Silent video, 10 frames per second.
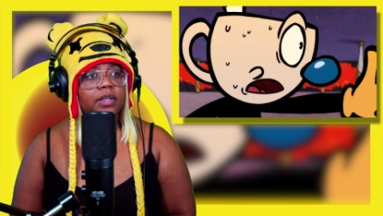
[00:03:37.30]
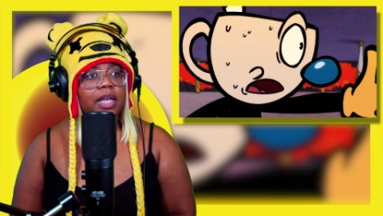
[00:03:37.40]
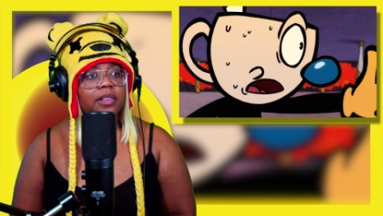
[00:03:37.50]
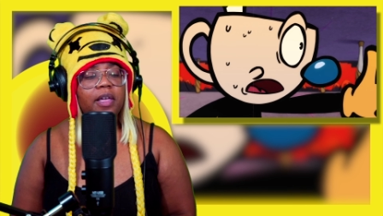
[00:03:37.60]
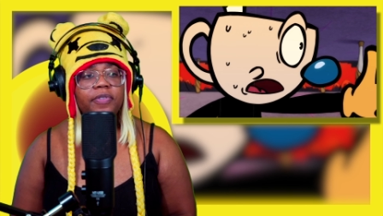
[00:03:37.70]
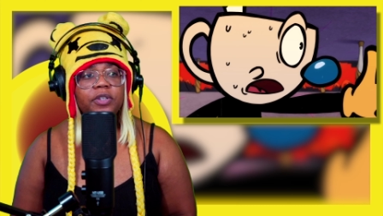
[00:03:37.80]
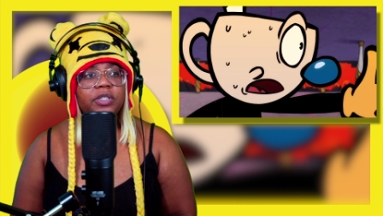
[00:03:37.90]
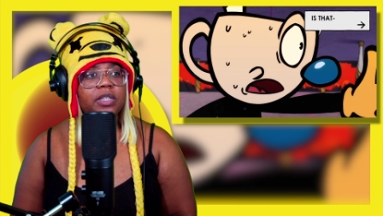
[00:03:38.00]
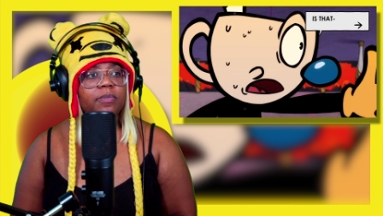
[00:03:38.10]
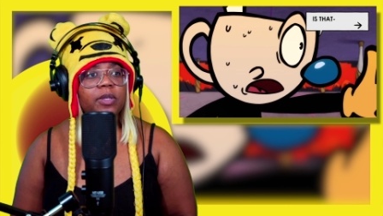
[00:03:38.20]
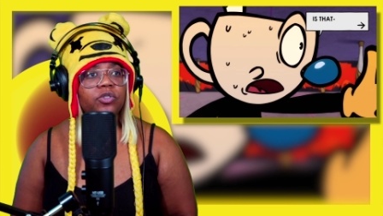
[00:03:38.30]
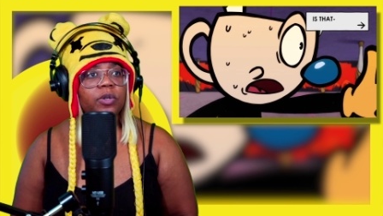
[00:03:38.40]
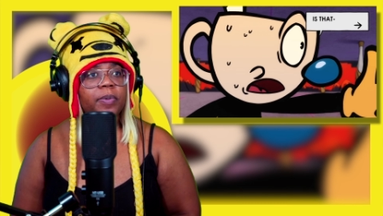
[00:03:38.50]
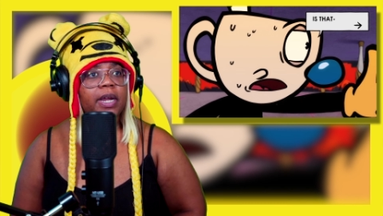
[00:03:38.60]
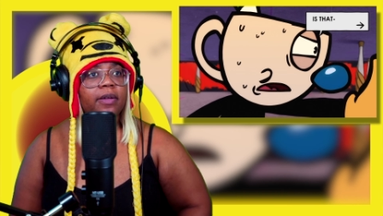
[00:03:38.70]
I love that you see the milk
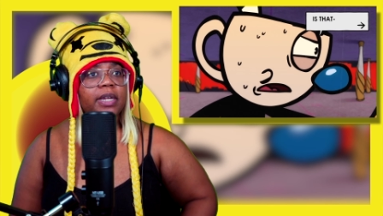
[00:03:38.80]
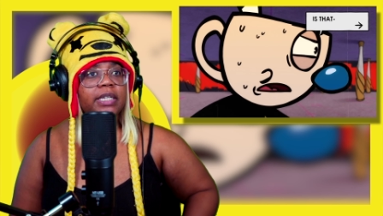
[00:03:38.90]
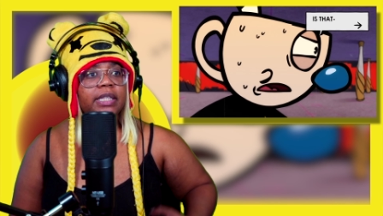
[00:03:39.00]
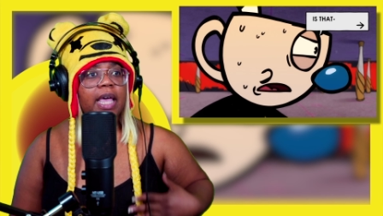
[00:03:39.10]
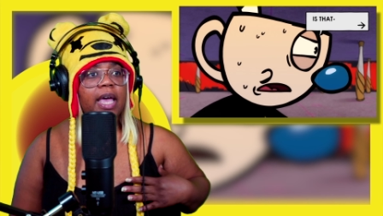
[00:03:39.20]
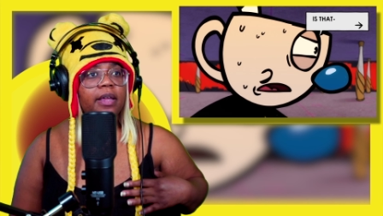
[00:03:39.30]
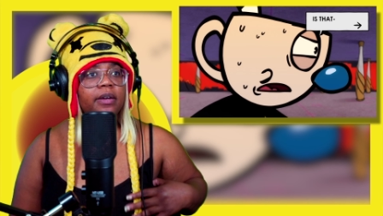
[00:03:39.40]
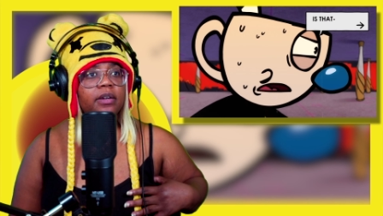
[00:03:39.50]
dripping out. Is that?